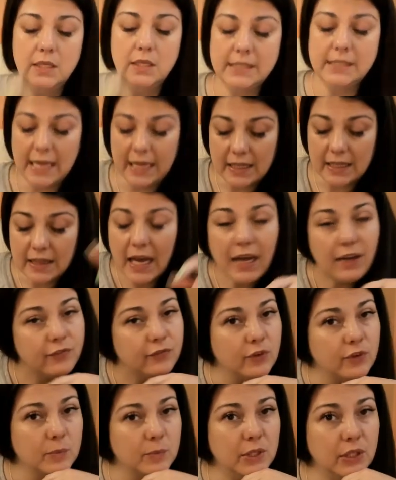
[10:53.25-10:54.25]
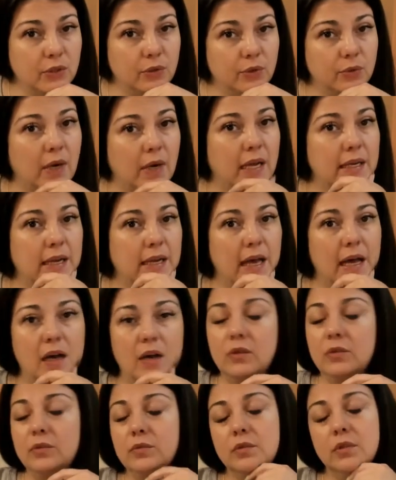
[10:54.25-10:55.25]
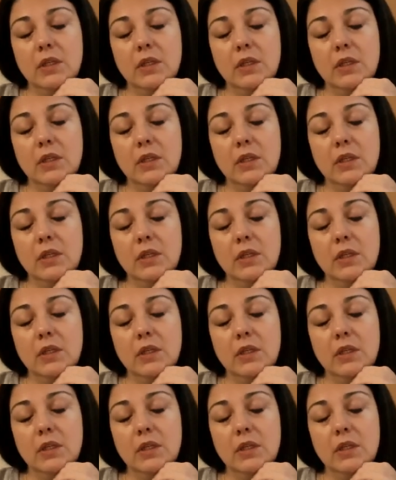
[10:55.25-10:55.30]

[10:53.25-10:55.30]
take that from you right now.